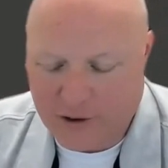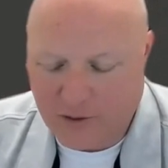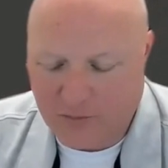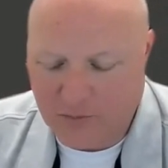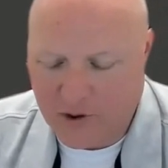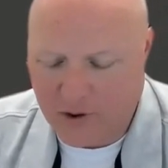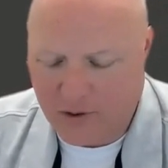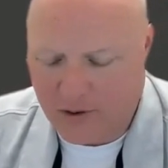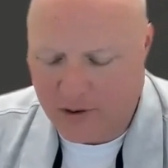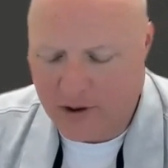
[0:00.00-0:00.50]

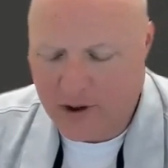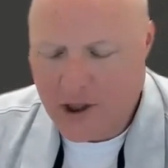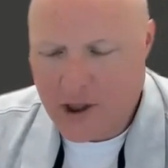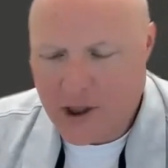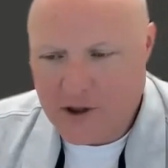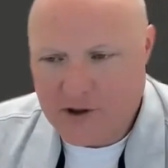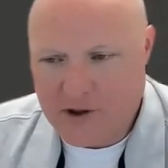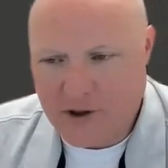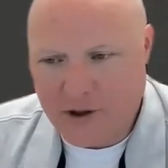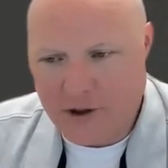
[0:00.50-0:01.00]
computer.
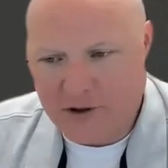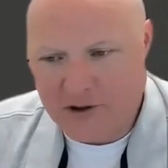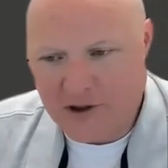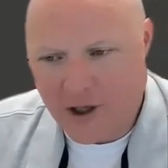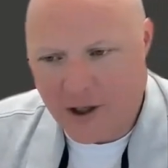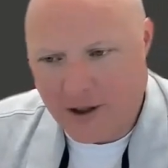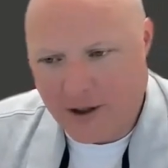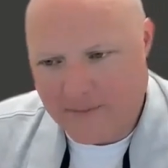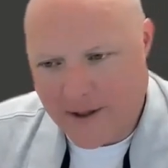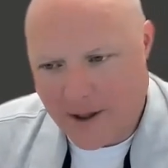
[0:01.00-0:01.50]
So you're
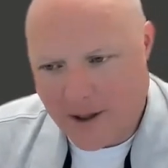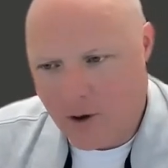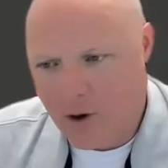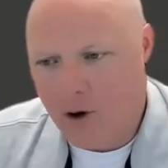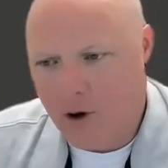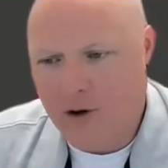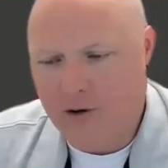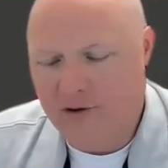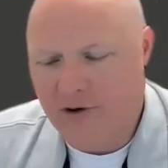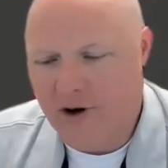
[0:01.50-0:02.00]
talking about
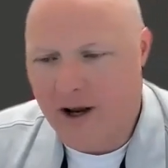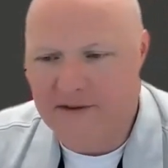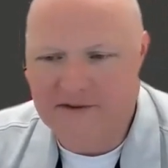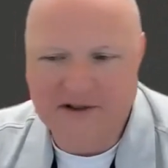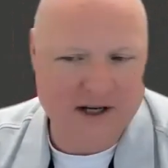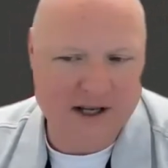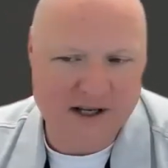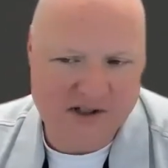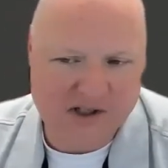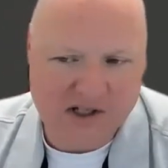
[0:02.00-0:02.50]
hard drives
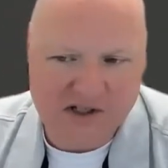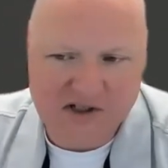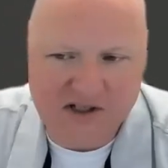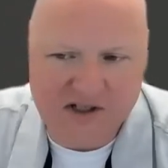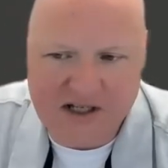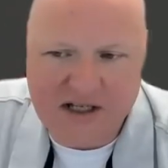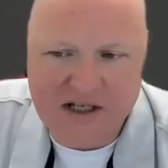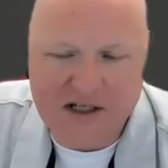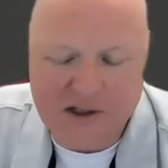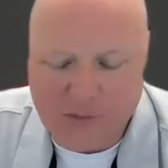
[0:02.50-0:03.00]
and
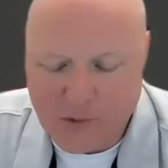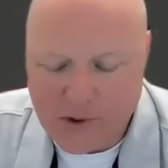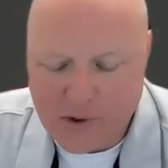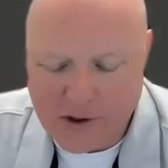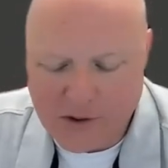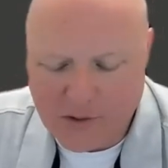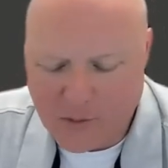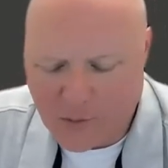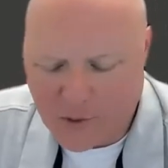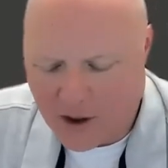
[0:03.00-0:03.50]
SSDs when
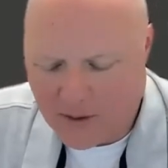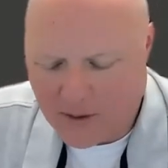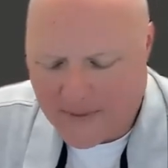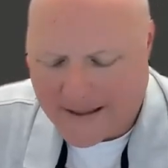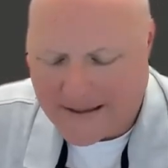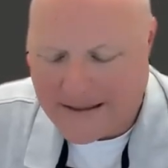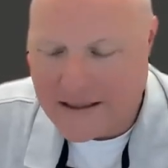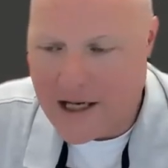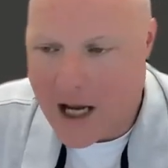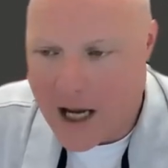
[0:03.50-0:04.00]
you talk
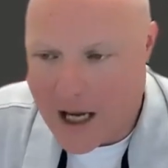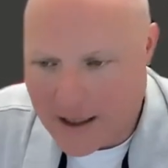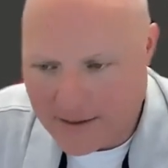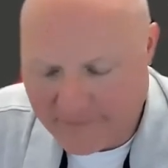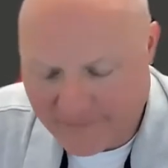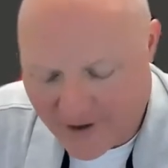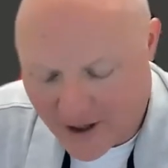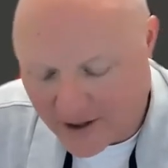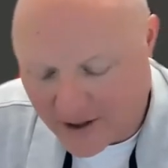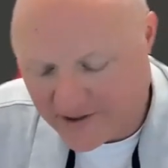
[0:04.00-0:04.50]
about
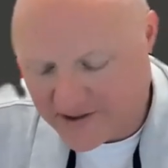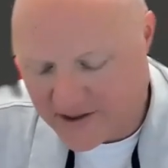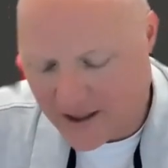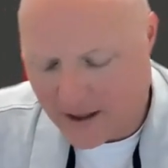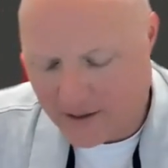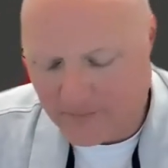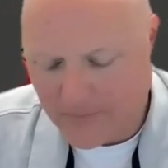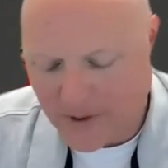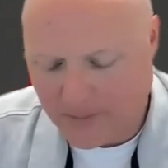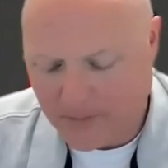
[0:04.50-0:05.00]

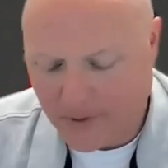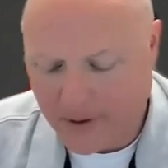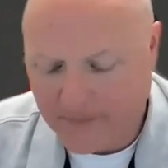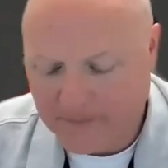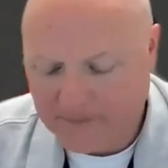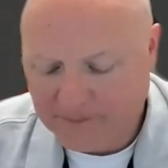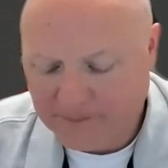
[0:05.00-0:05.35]
non-volatile memory.